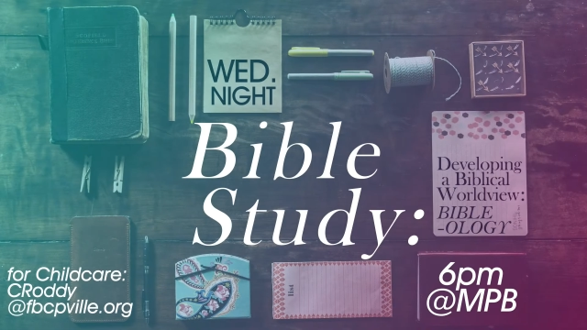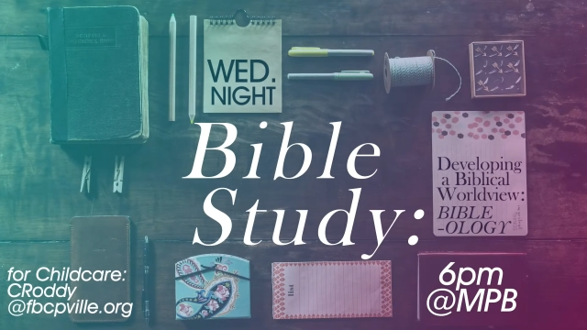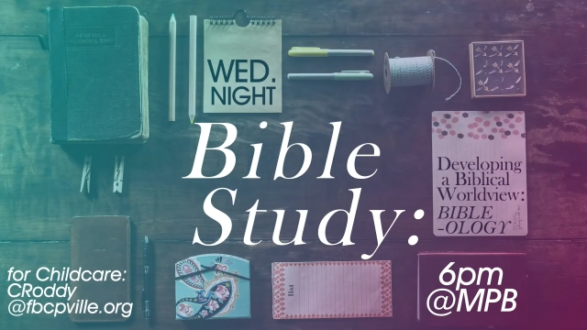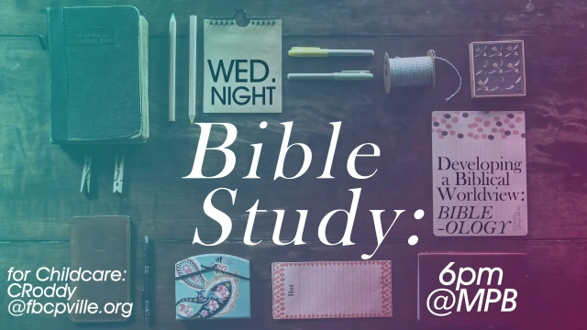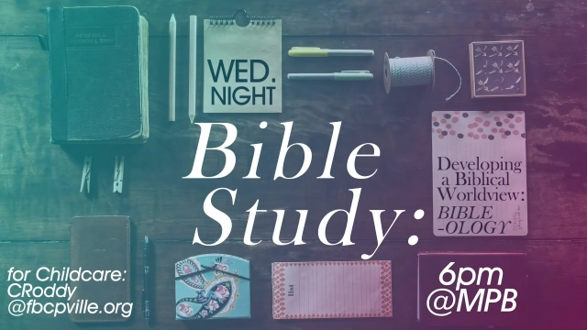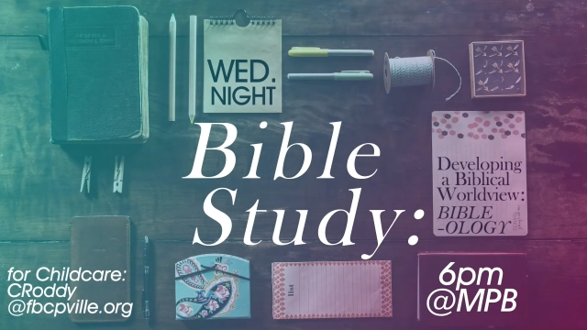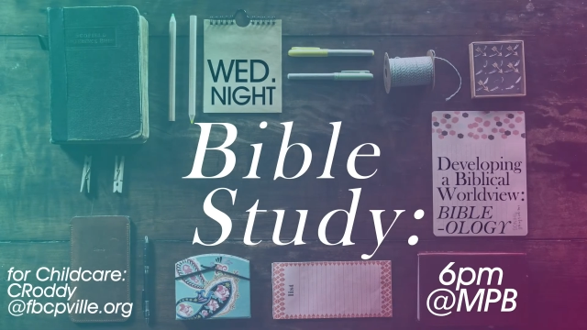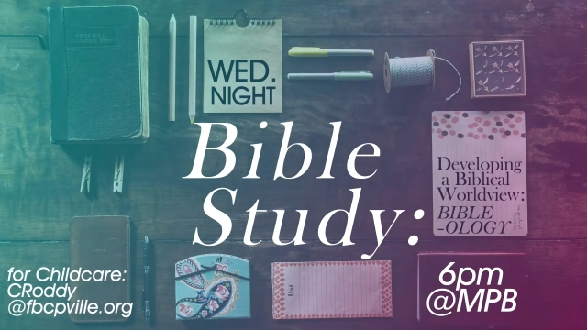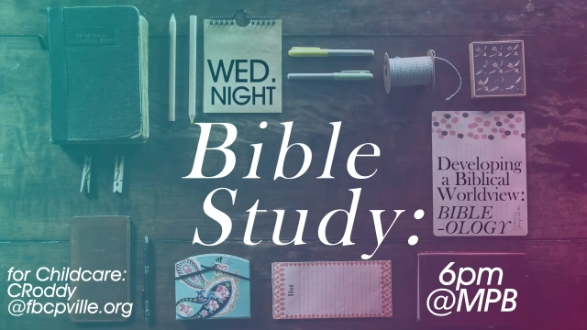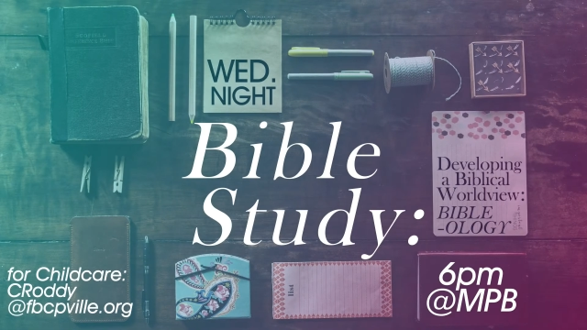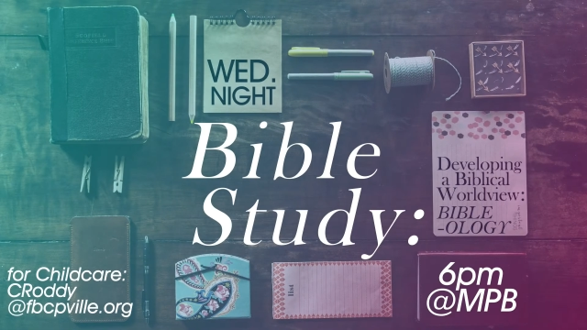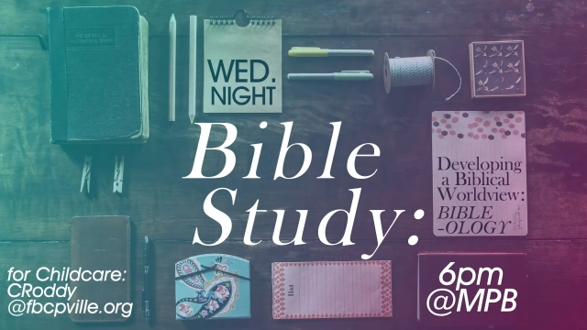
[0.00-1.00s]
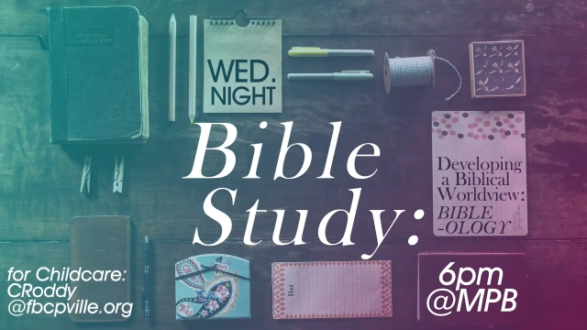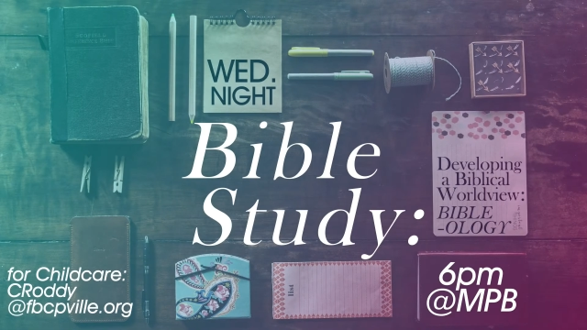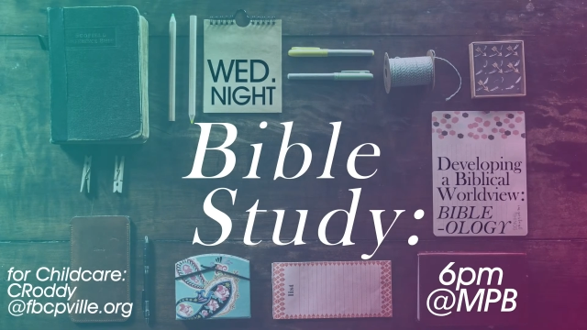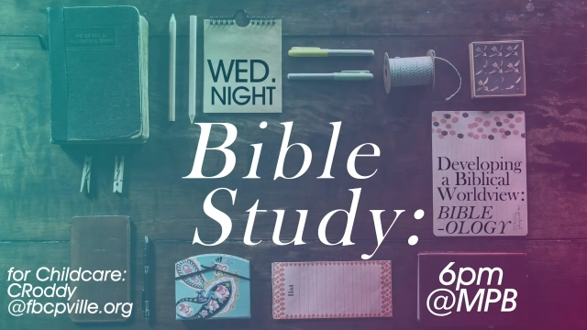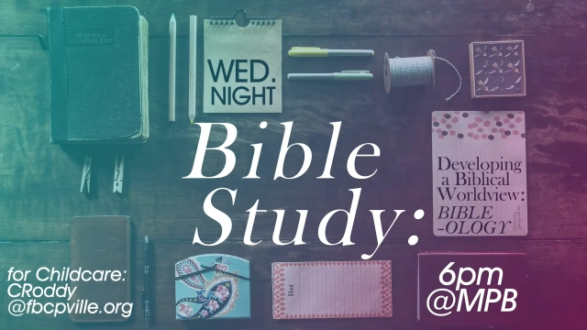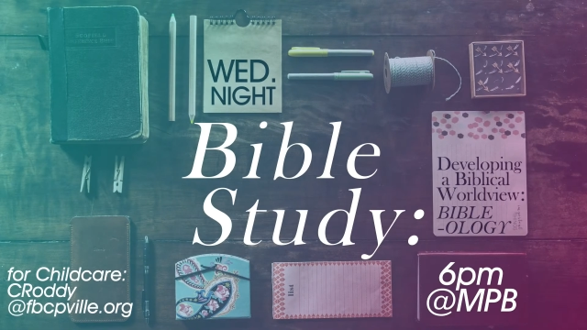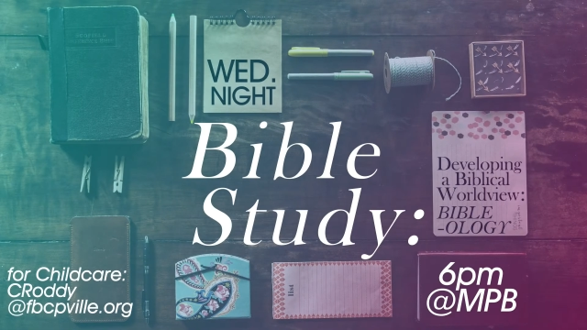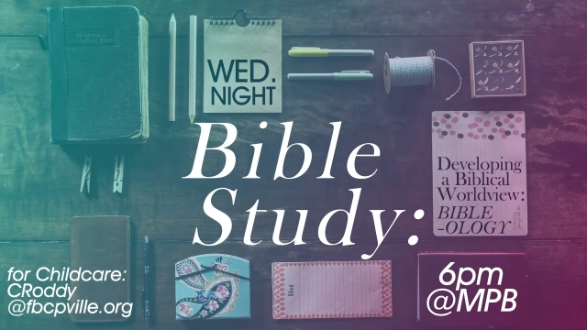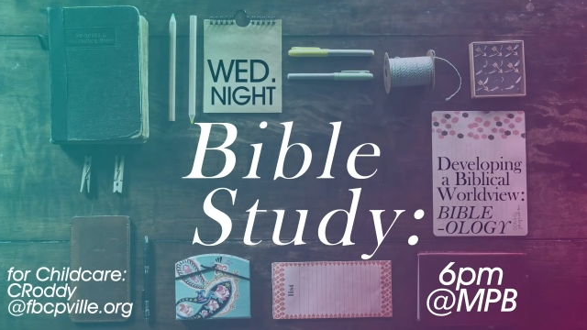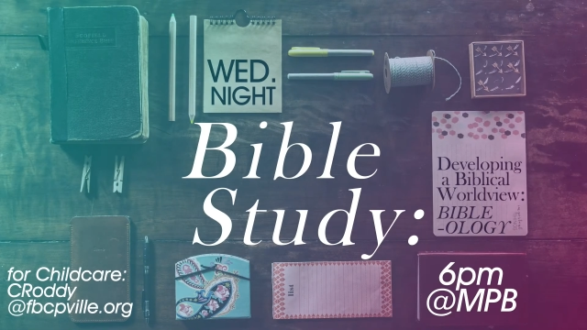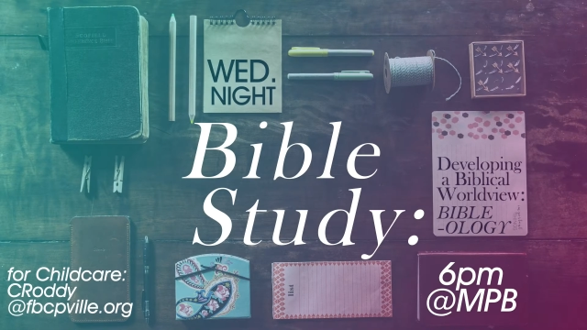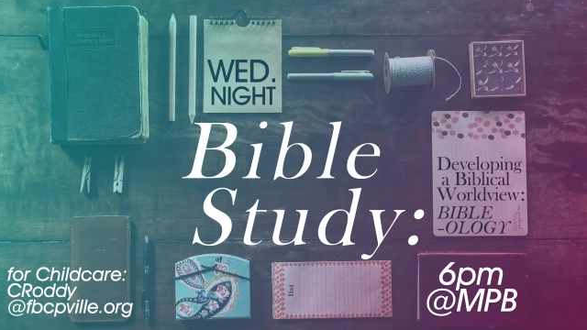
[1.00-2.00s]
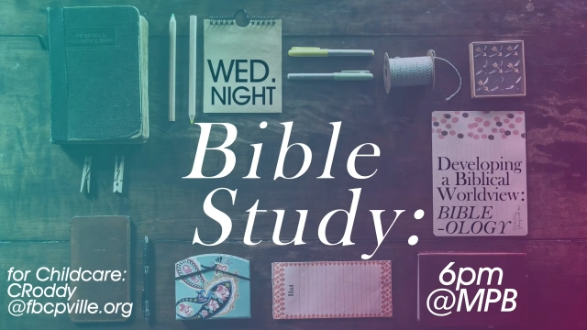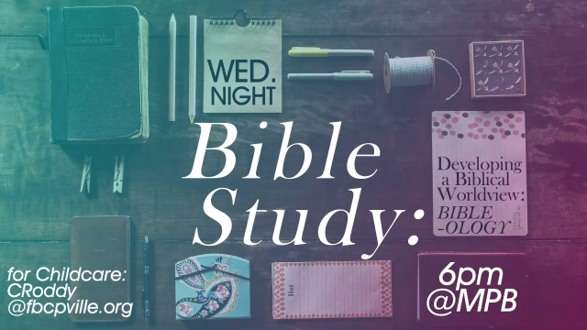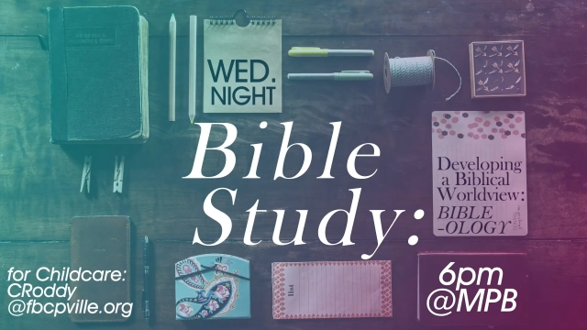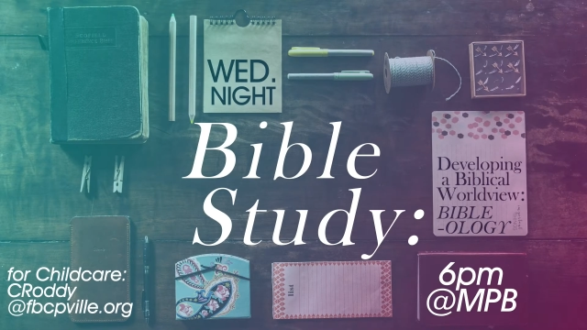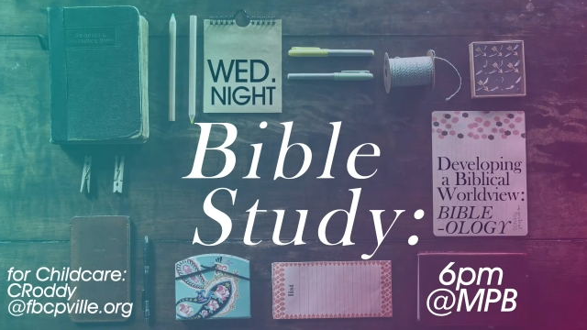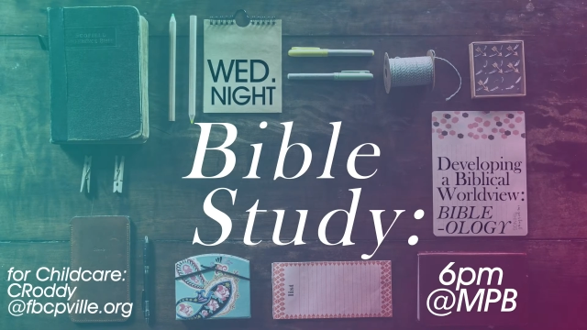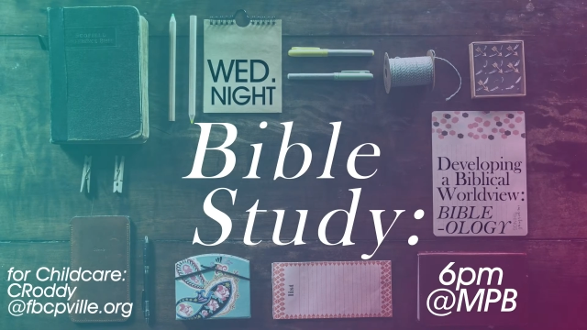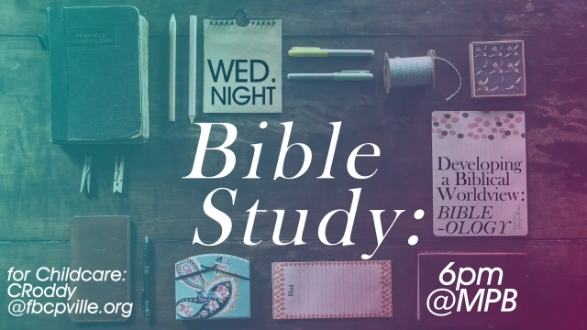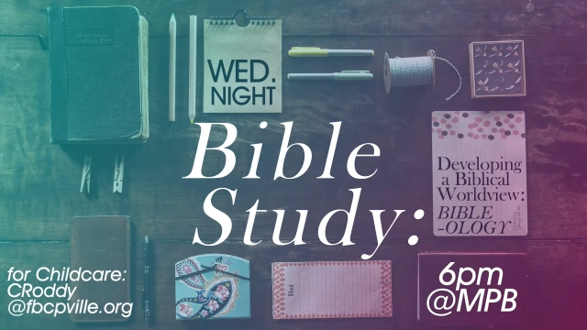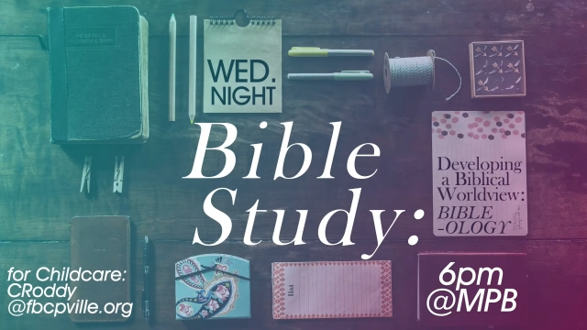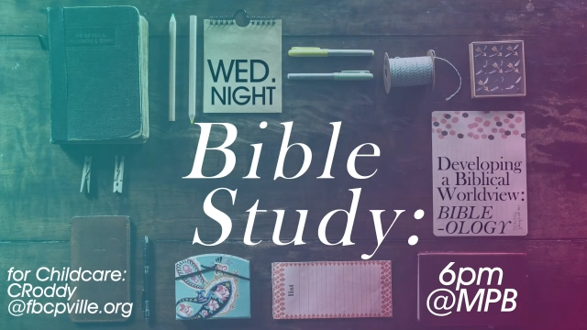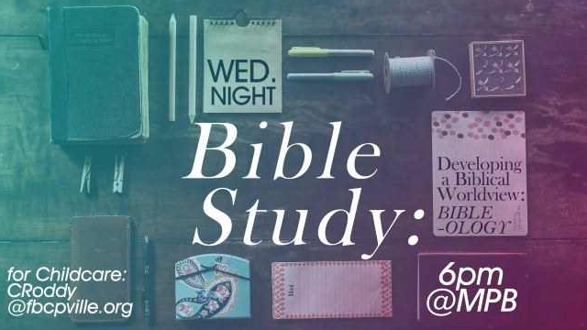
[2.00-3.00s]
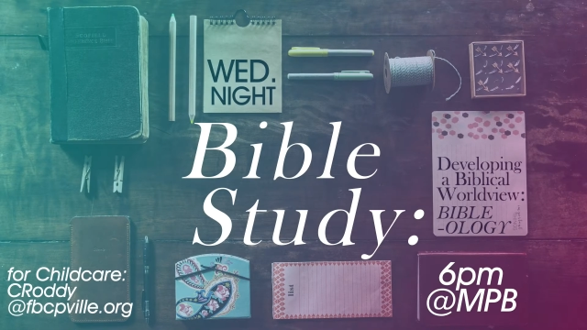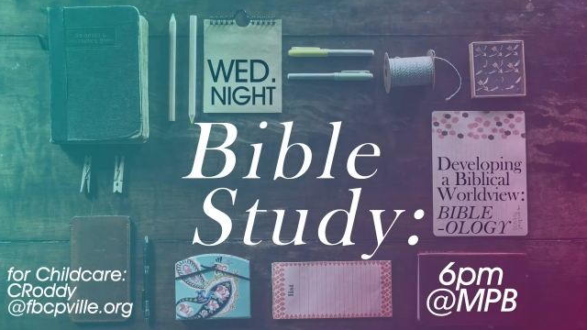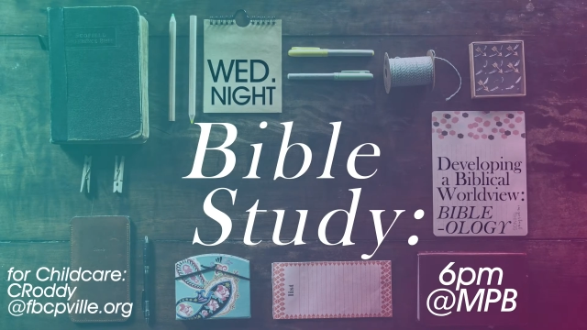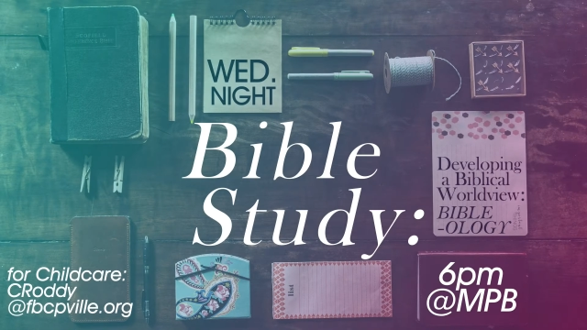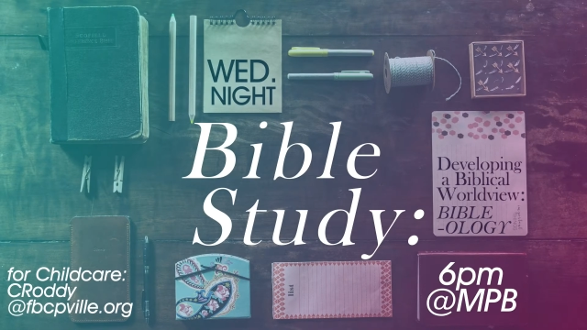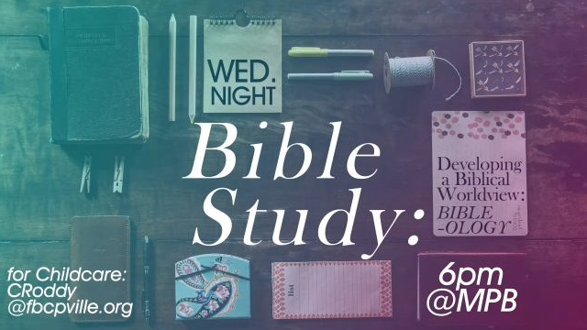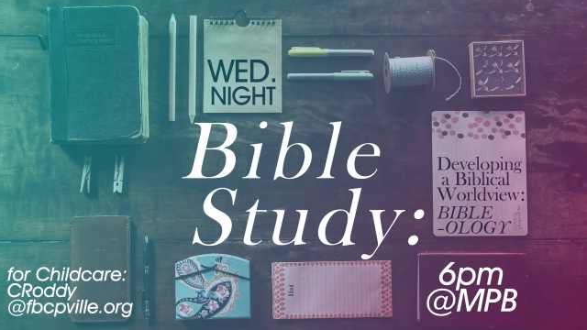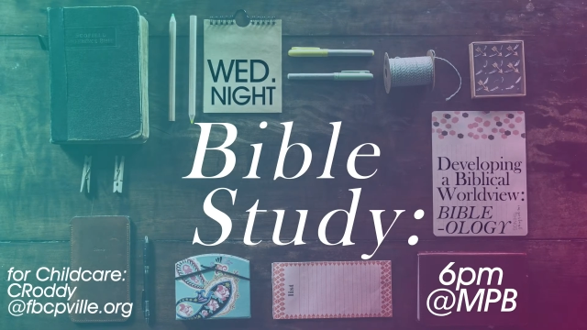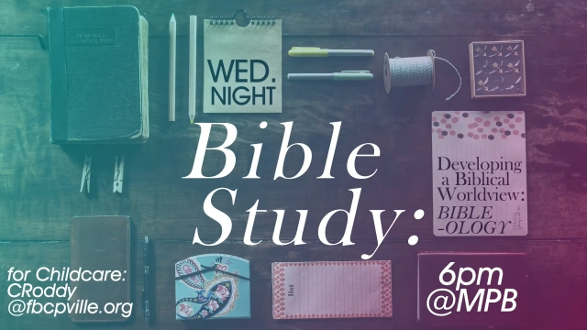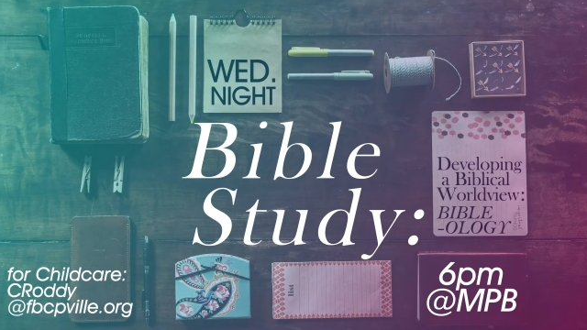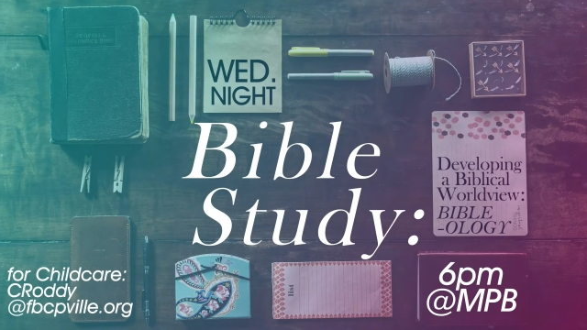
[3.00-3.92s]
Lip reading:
(no speaker visible)